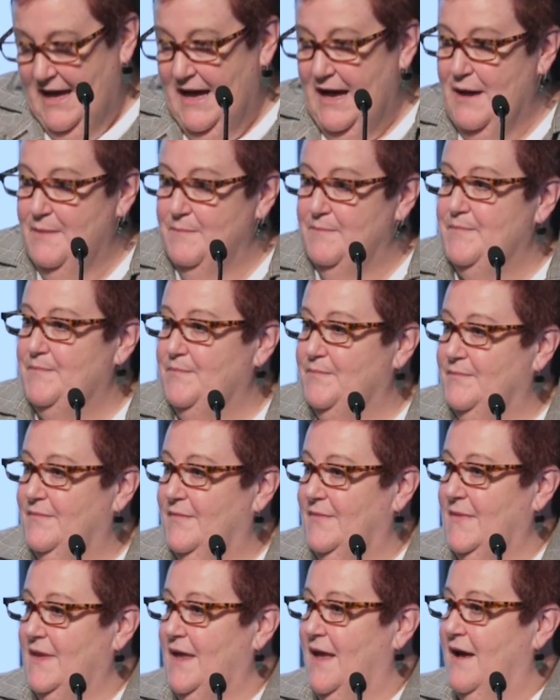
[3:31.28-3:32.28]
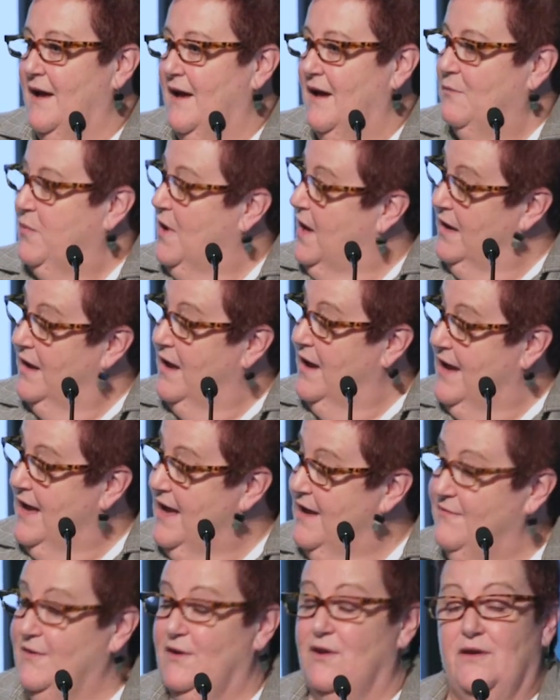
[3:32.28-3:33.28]
While I
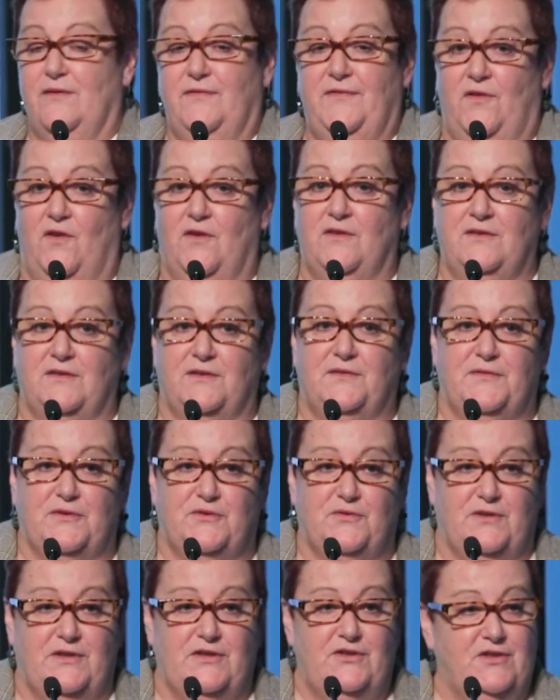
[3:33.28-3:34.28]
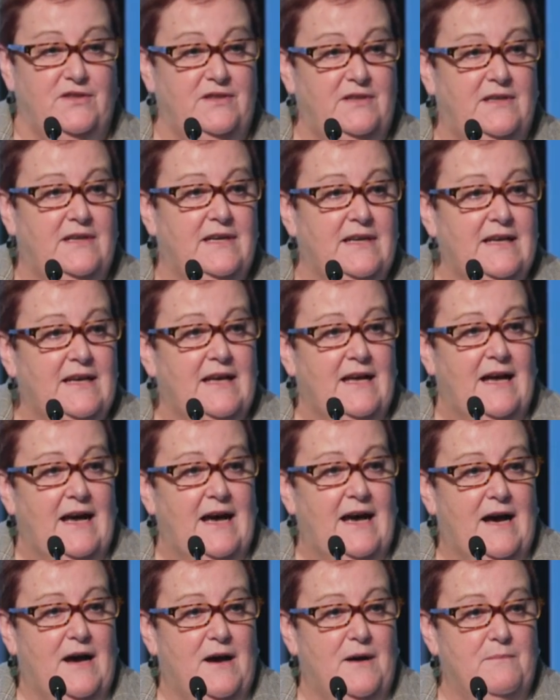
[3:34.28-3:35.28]
have a lot of fondness for tradition,
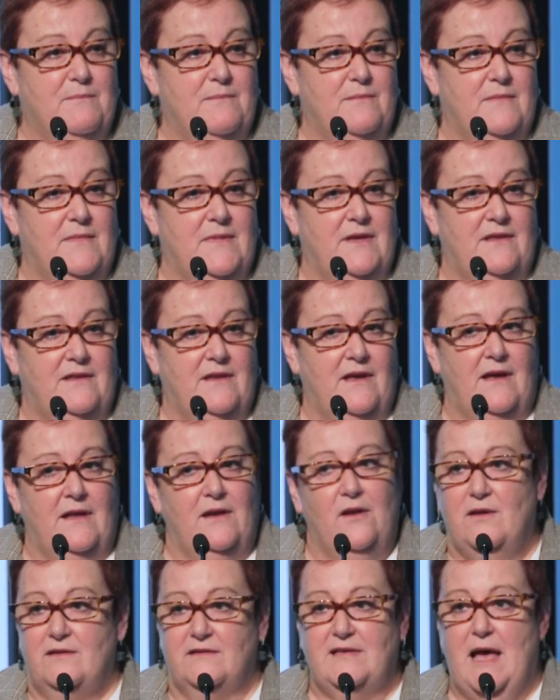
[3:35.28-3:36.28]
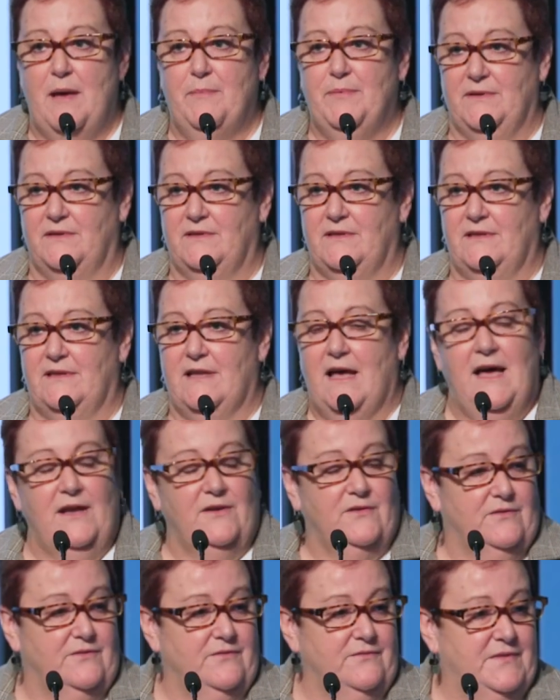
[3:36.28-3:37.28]
a lot has happened in the
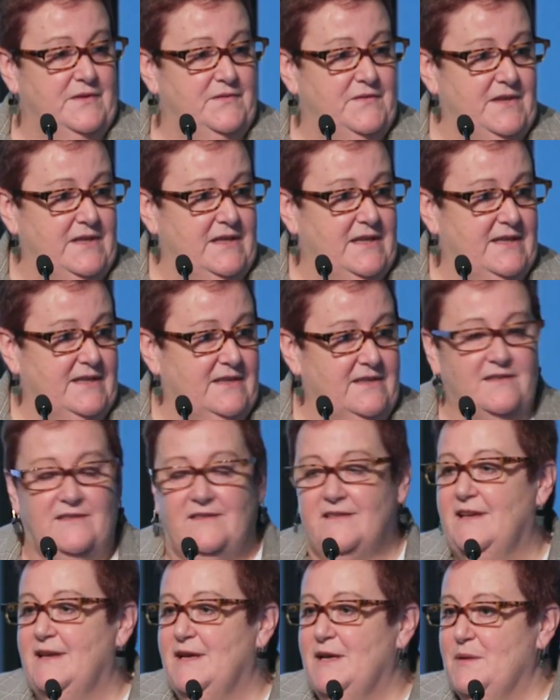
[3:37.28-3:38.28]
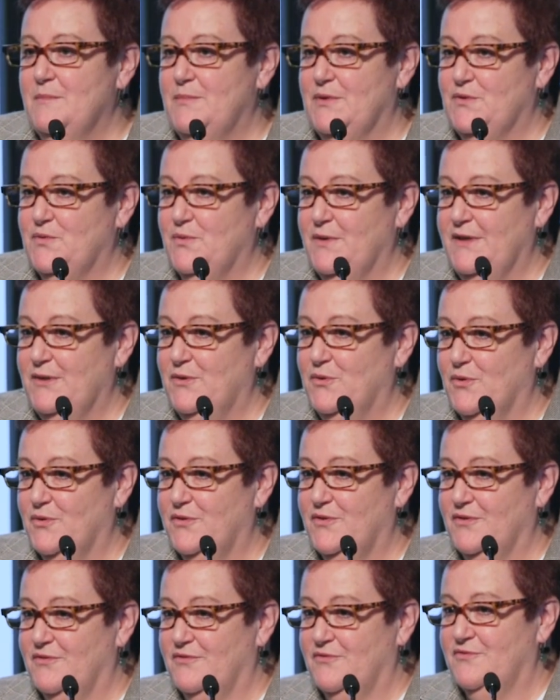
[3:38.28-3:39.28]
150 years between
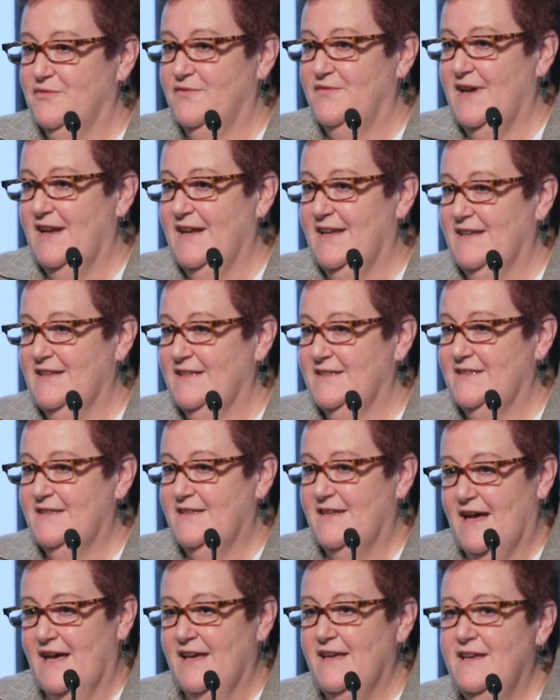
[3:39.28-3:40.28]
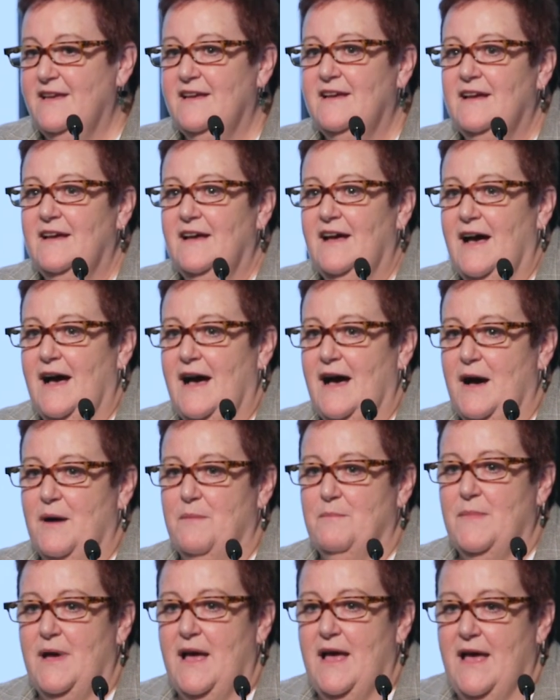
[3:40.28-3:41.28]
Northcote Trevelyan and today,
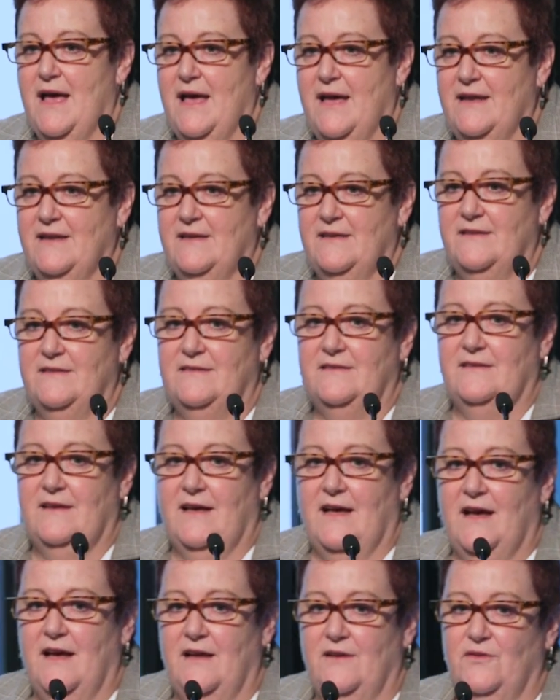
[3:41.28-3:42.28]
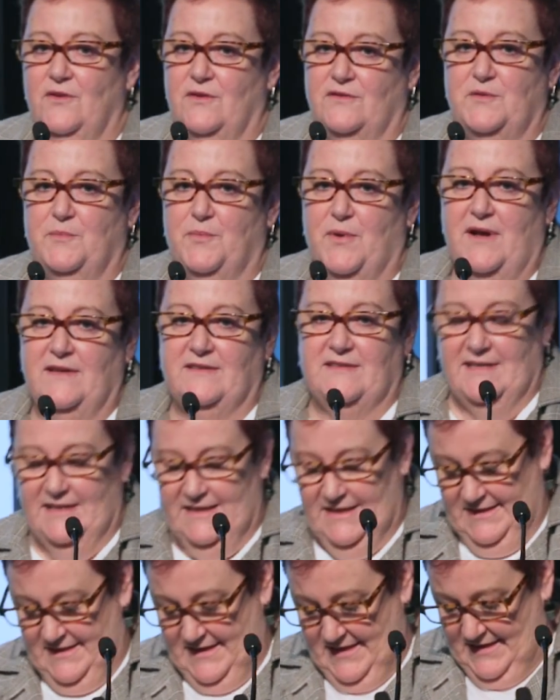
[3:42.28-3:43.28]
and not
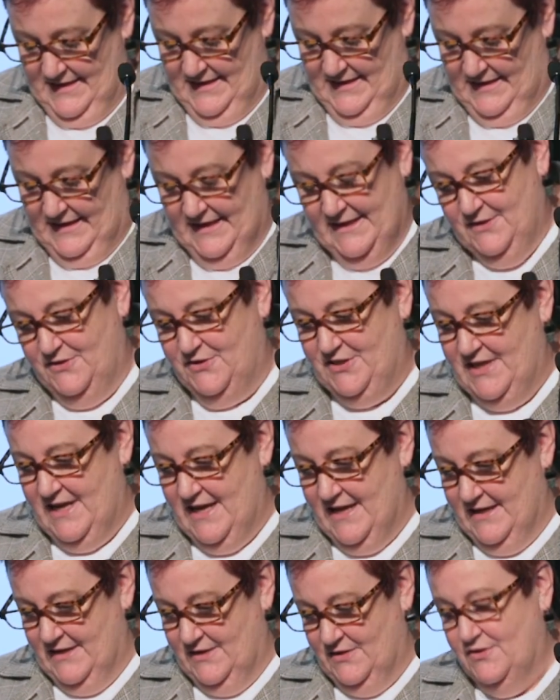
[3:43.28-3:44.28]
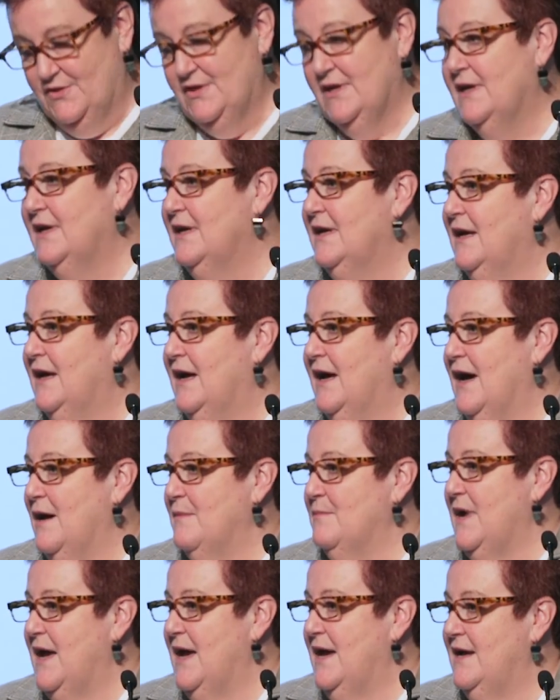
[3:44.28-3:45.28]
surprisingly, there is change.
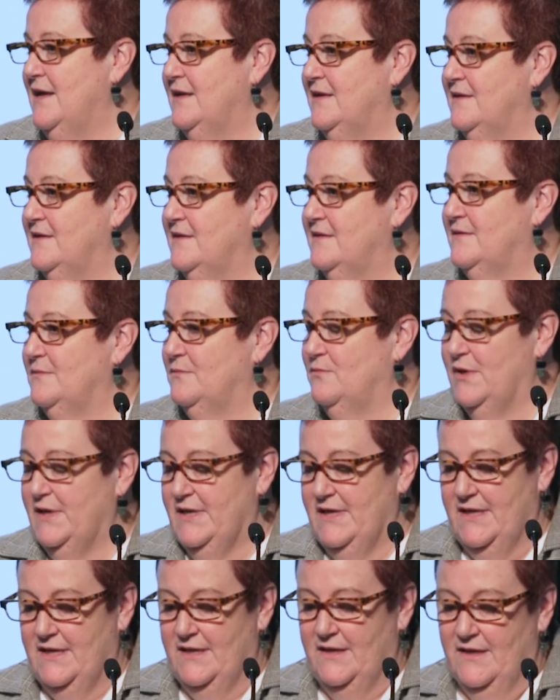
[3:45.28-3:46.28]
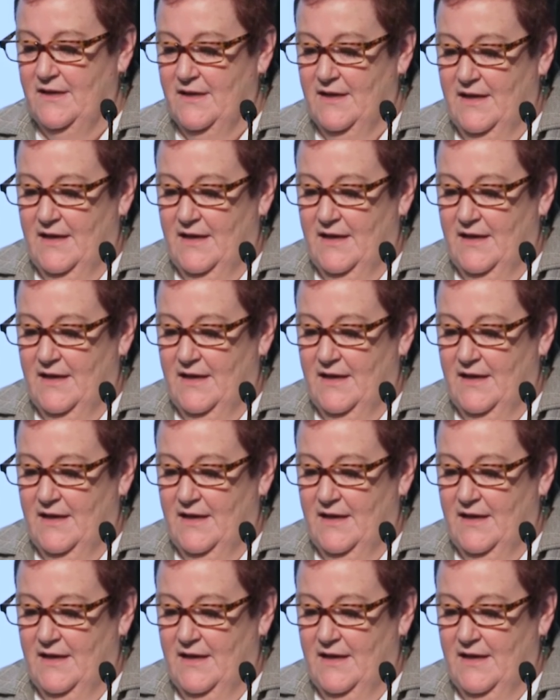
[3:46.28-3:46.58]
And we